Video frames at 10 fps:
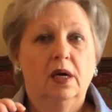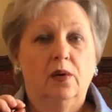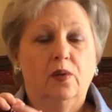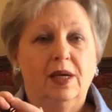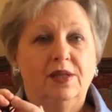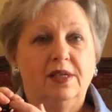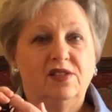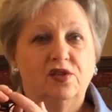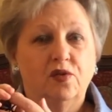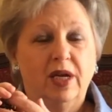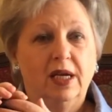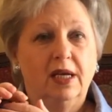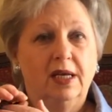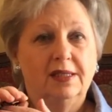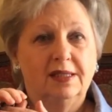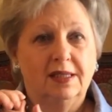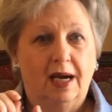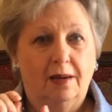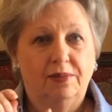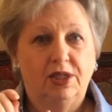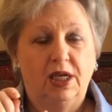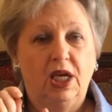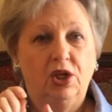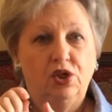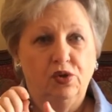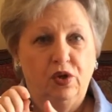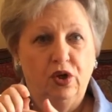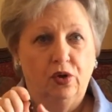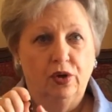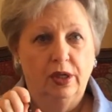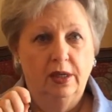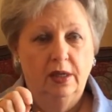when the string is tapped into your